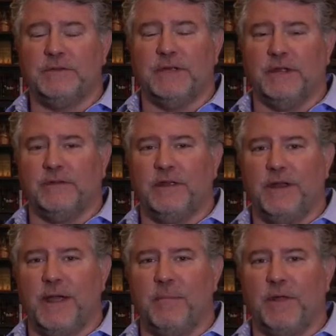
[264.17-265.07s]
she gets
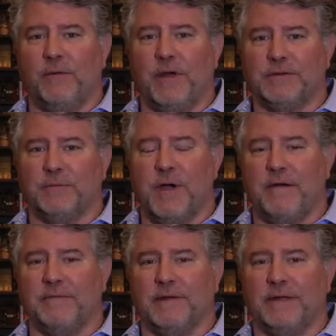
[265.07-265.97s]
kidnapped by the Russian
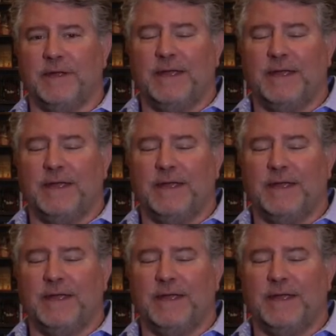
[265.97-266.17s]
mafia.